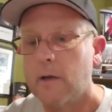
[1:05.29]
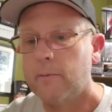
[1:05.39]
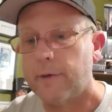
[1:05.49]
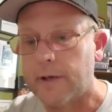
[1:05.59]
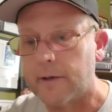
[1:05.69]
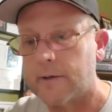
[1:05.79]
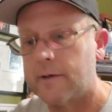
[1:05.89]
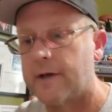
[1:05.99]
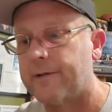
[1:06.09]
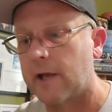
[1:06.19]
But
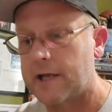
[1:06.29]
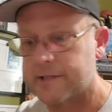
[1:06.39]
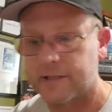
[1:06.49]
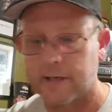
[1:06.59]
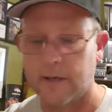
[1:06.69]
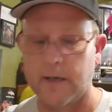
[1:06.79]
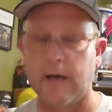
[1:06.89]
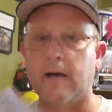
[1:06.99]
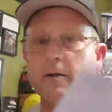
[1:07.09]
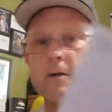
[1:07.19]
nonetheless, you
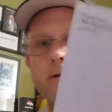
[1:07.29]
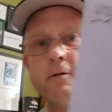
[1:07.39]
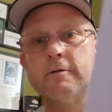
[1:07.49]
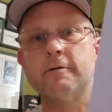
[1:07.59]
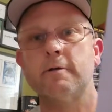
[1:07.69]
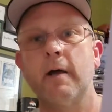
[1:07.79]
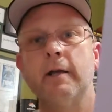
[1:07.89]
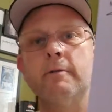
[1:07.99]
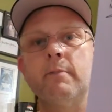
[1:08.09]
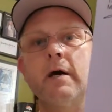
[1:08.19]
got Susan
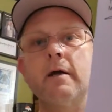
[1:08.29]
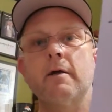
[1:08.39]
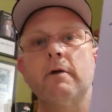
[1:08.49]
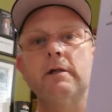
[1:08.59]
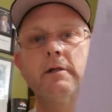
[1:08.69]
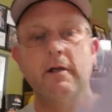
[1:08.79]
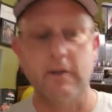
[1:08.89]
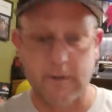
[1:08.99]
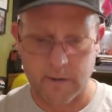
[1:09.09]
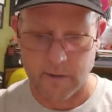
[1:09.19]
Sarandon back right
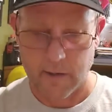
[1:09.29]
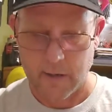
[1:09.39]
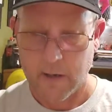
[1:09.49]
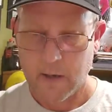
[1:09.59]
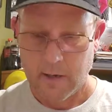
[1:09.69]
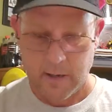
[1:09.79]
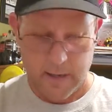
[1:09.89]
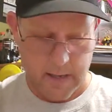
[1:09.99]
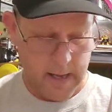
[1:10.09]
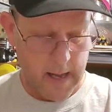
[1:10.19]
there.
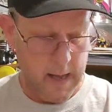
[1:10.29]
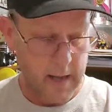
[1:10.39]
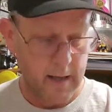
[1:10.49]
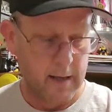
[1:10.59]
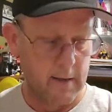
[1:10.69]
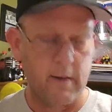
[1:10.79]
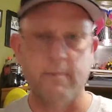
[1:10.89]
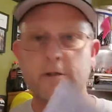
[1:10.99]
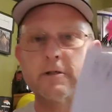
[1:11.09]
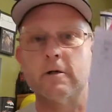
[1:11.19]
And
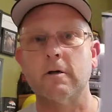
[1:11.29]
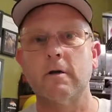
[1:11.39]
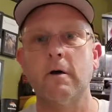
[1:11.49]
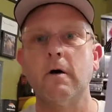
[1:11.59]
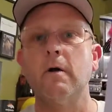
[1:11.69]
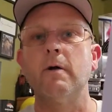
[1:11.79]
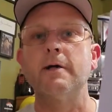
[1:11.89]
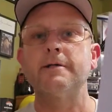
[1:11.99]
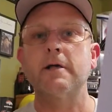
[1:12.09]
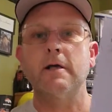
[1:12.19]
Mr.
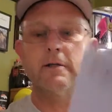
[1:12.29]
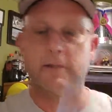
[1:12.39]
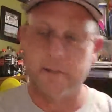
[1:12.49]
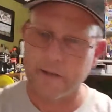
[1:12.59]
Oreskes.